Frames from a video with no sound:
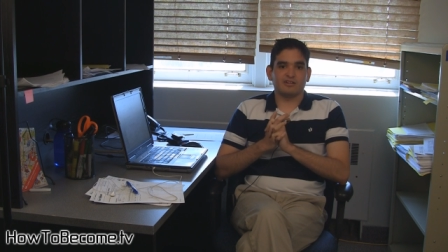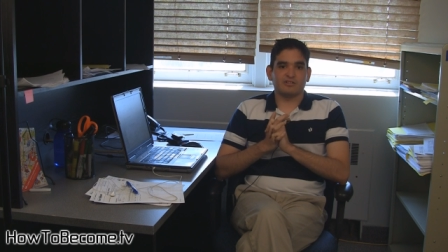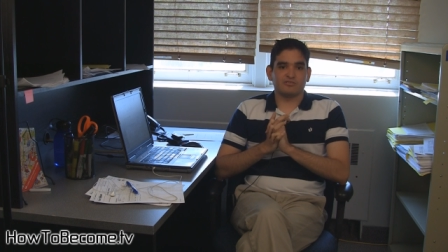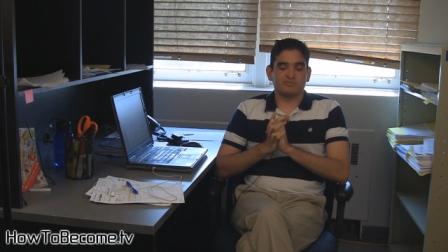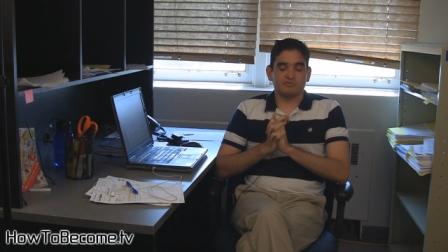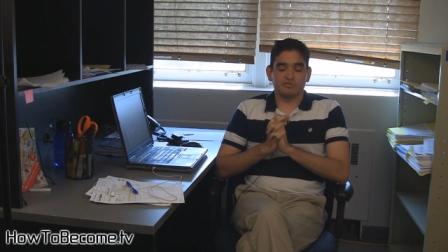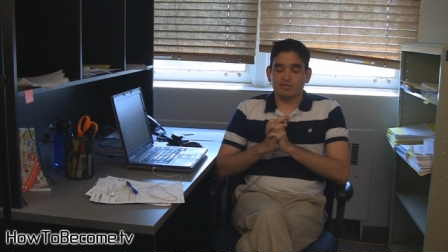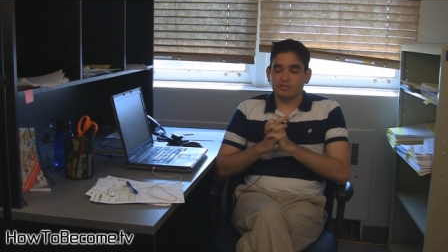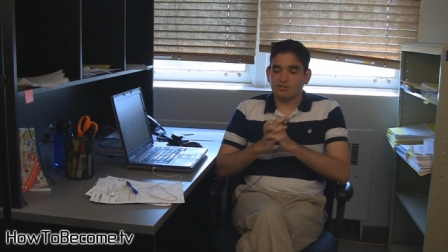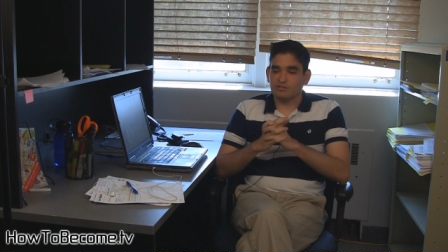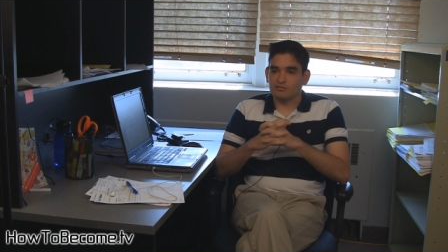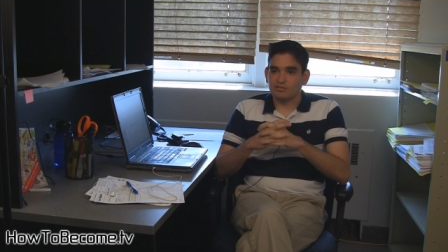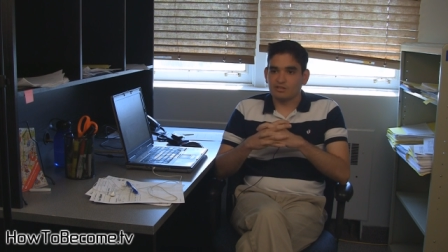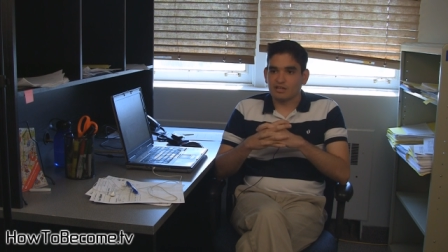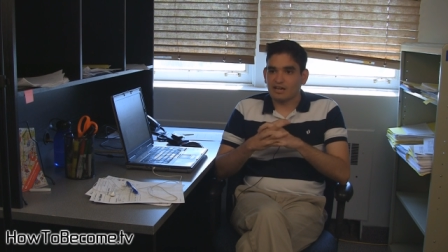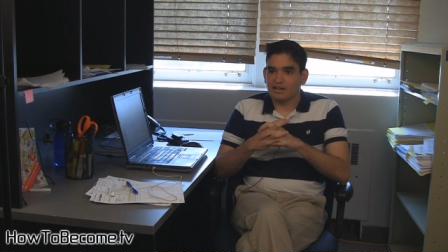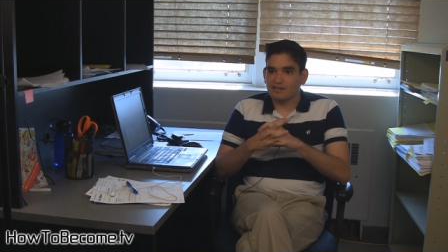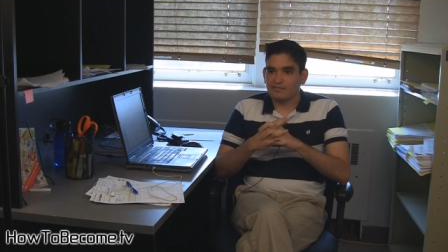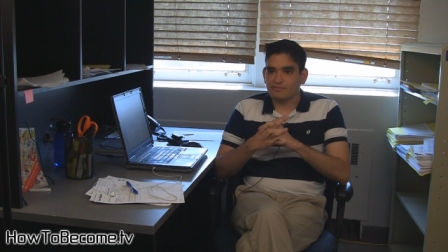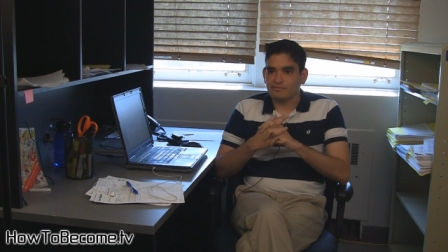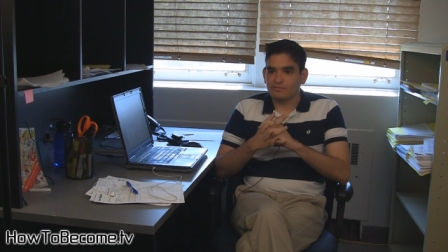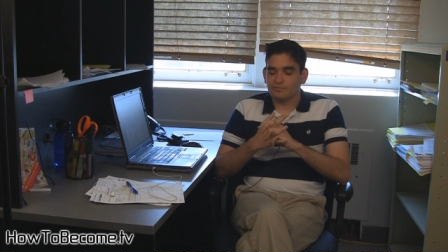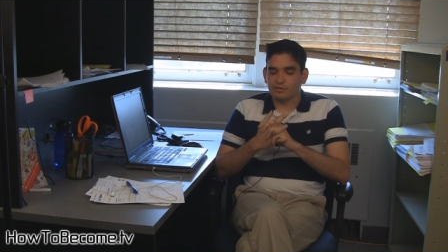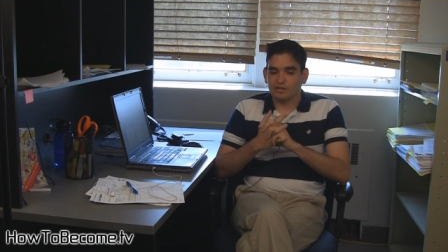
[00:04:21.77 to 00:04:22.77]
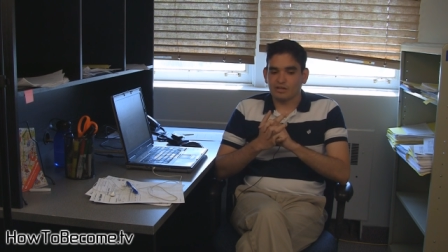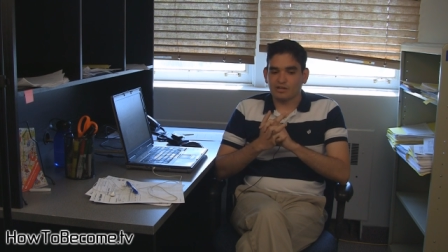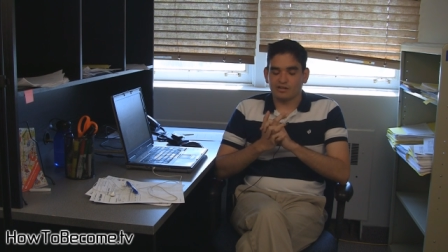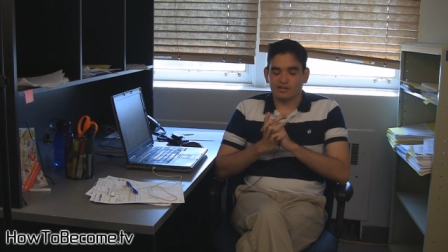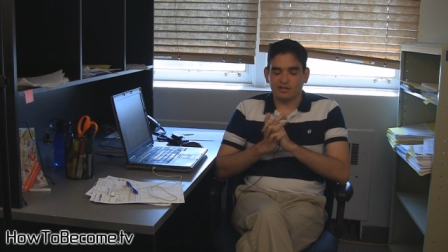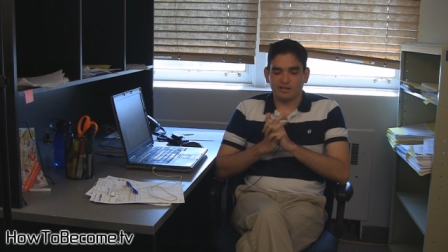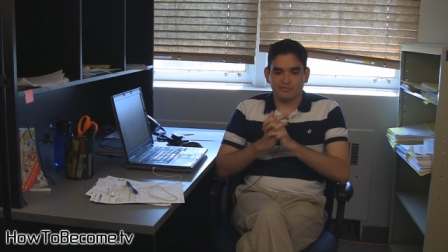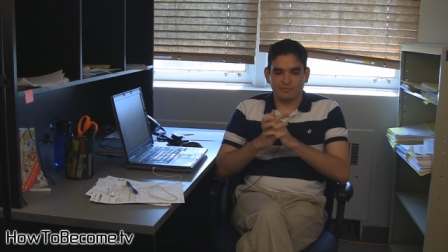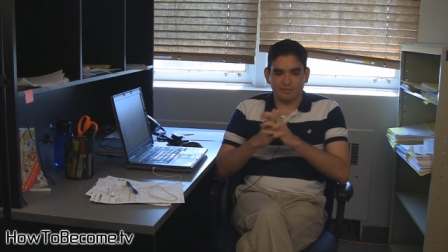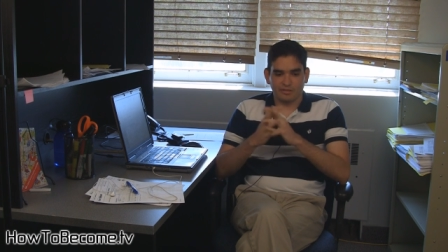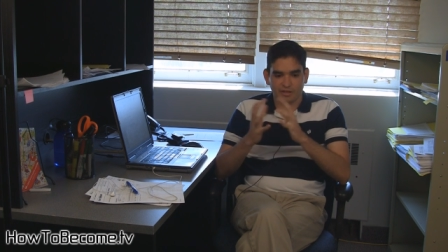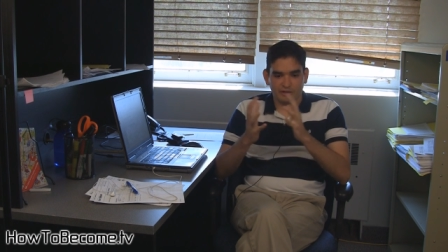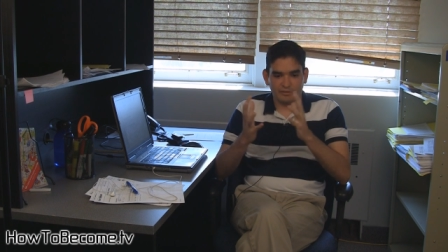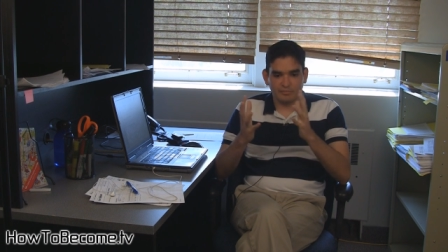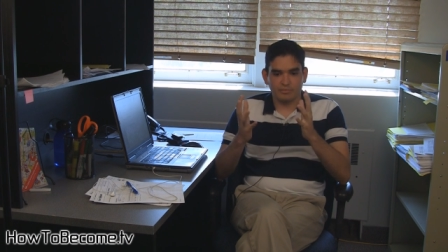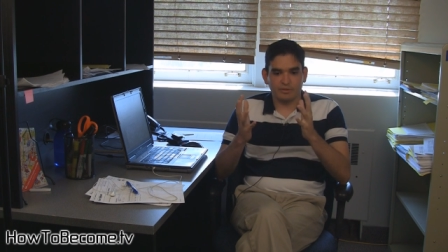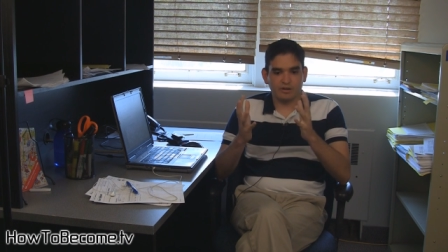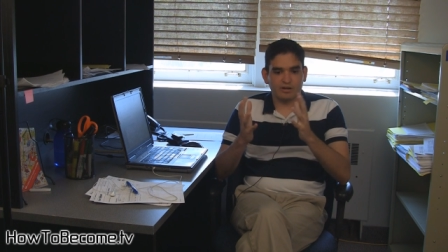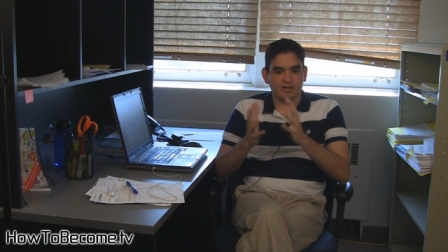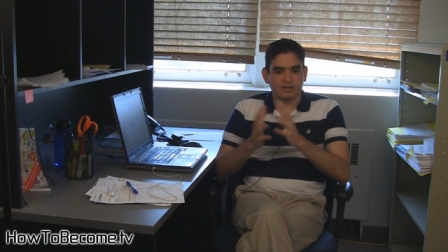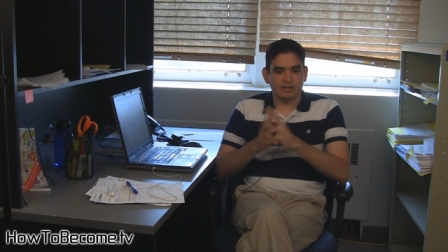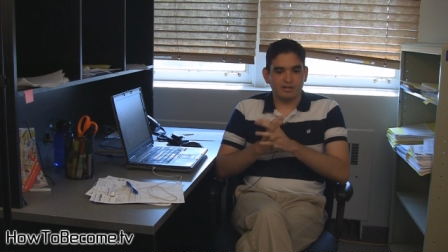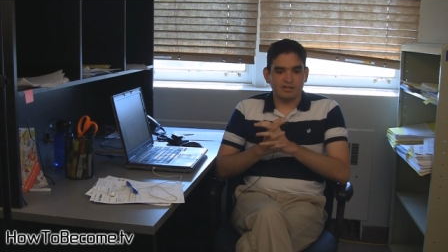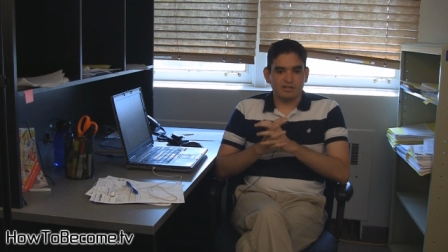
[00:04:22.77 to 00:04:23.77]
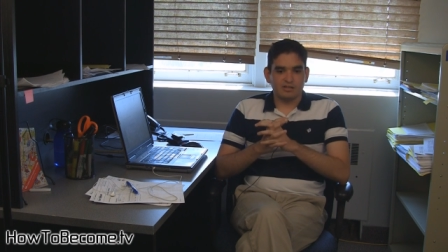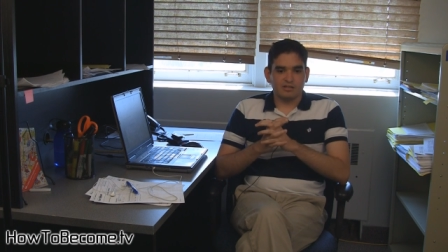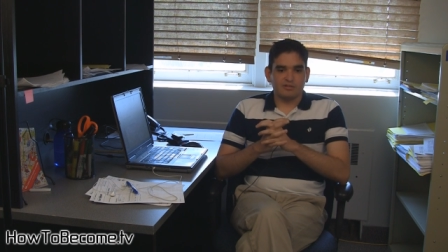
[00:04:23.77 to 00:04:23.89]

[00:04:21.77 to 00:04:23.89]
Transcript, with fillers: a really good life. We had everything, but